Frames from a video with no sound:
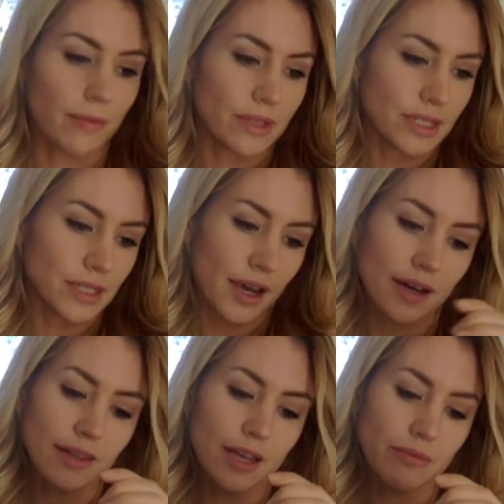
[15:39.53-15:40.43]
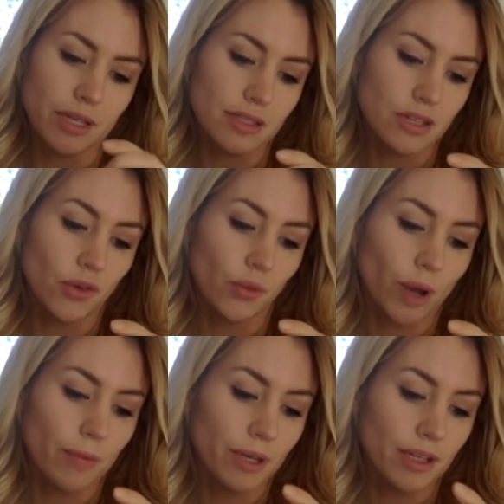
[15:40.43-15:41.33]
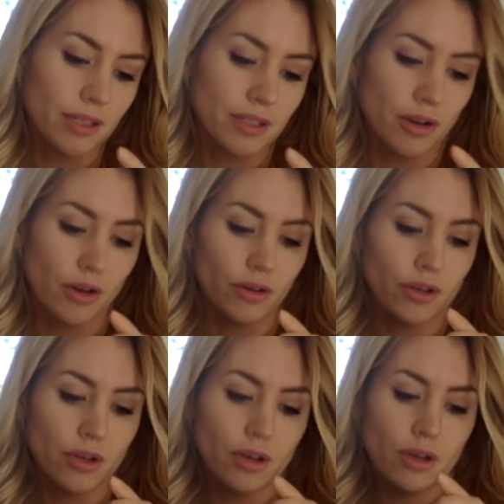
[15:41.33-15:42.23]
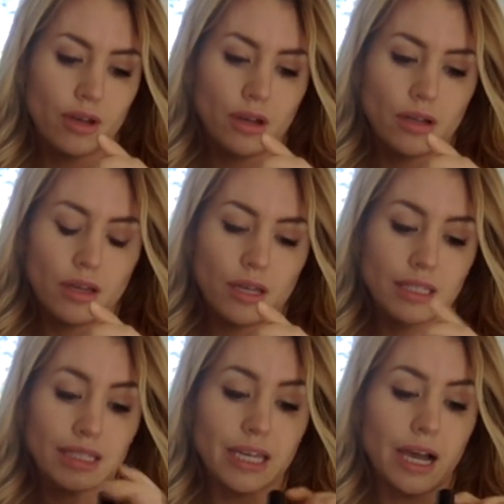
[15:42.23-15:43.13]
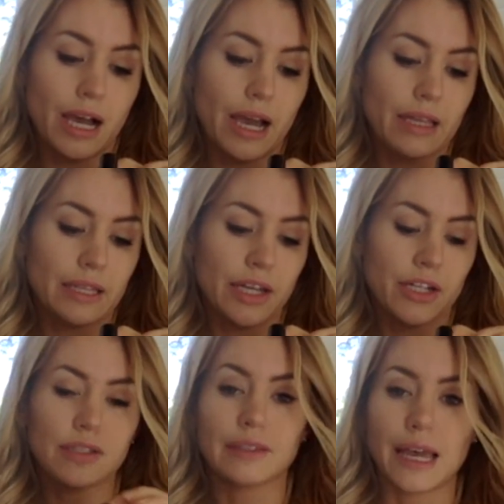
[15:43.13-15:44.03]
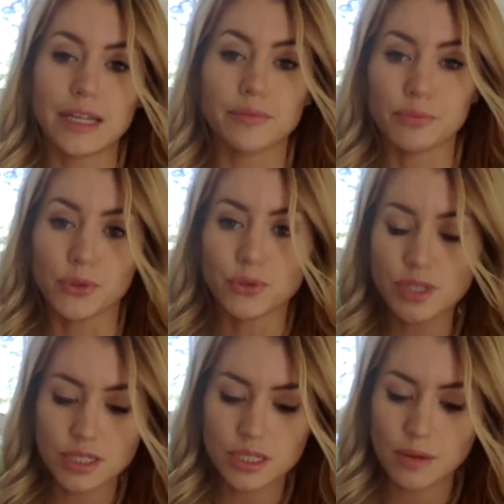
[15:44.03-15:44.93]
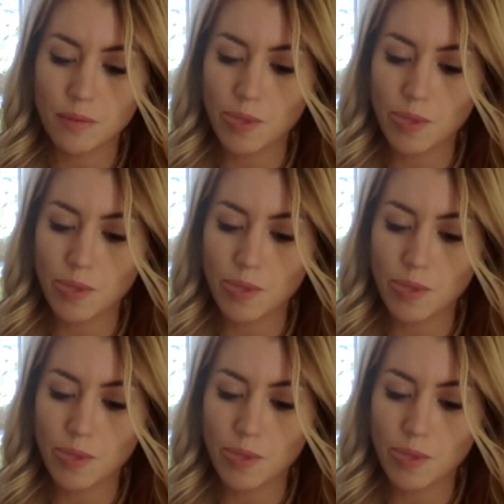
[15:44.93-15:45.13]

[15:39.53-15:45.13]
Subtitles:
And this is kind of like my secret weapon. It's a highlighter light boost,